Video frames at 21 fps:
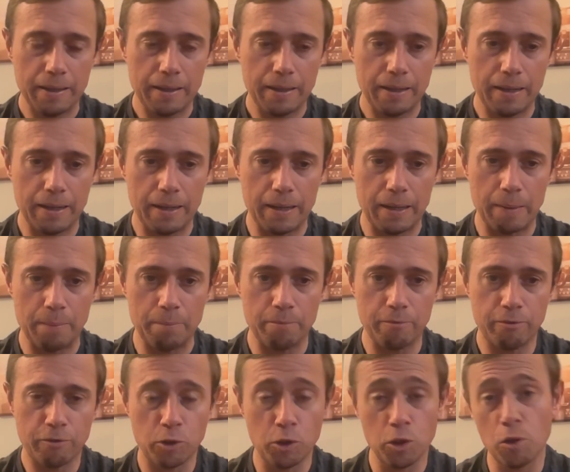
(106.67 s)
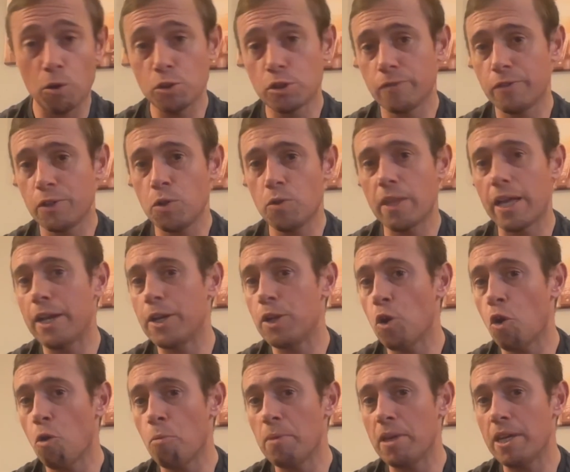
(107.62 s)
For those of you that
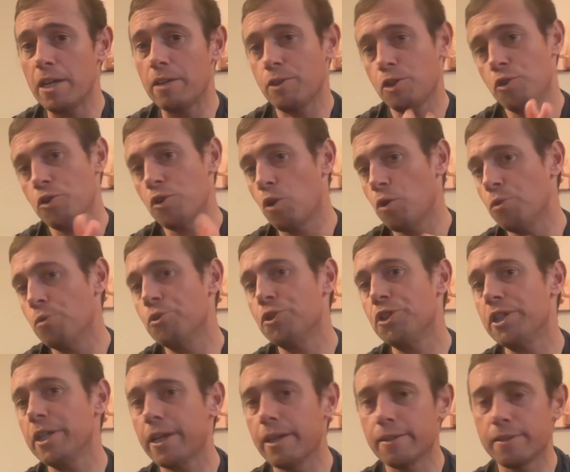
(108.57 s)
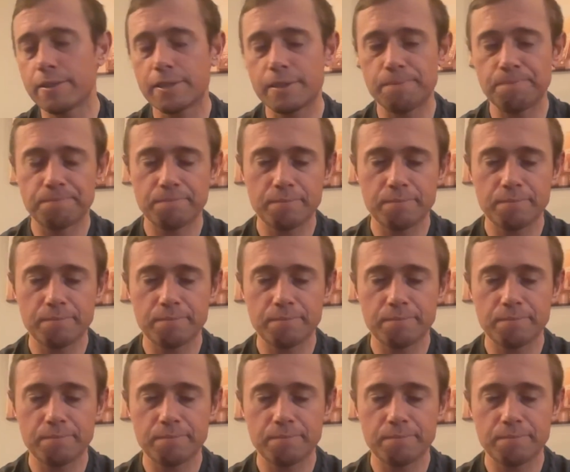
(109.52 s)
know me, you know who she is.